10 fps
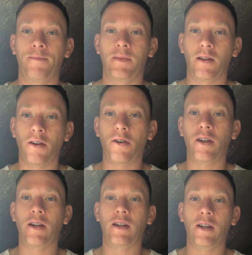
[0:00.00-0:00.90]

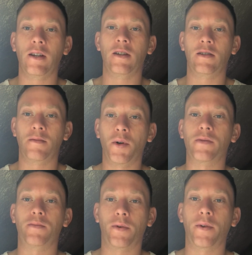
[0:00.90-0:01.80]
learning is the most
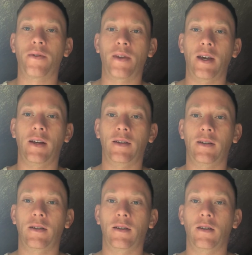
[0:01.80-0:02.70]
important thing
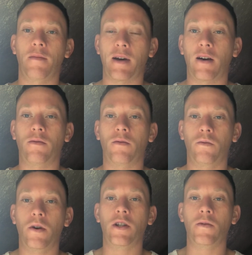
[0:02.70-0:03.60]
about
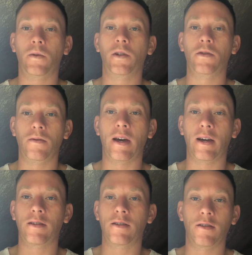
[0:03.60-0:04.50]
what do you want to do
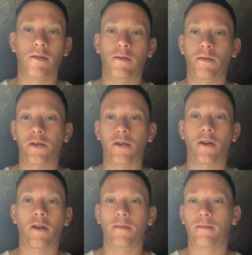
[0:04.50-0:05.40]
next. If you want to
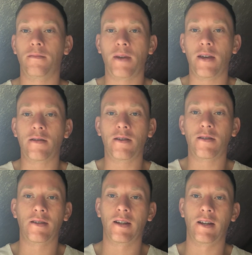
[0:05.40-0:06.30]
start a
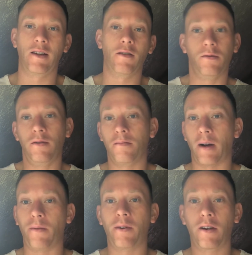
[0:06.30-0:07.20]
business, well, you
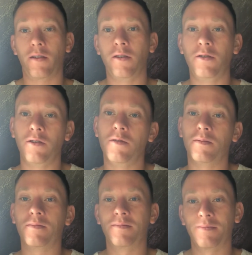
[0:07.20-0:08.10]
might want to get on YouTube
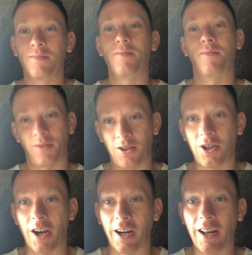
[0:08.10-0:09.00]
and
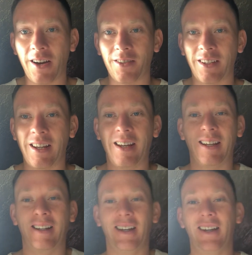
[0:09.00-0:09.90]
check it out.
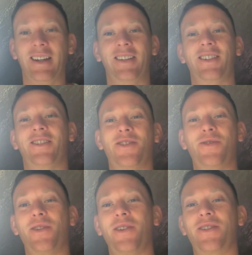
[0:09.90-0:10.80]
So
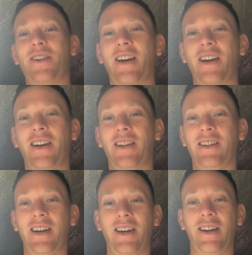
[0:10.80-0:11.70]
enjoy your
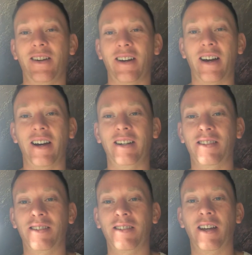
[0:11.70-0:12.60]
day or night
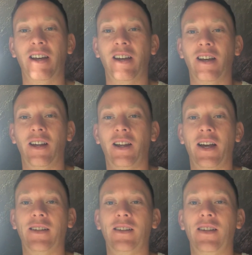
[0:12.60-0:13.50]
and
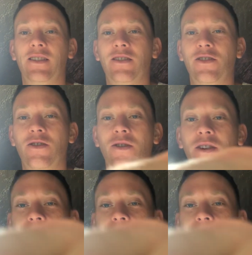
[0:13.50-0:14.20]
like this and enjoy.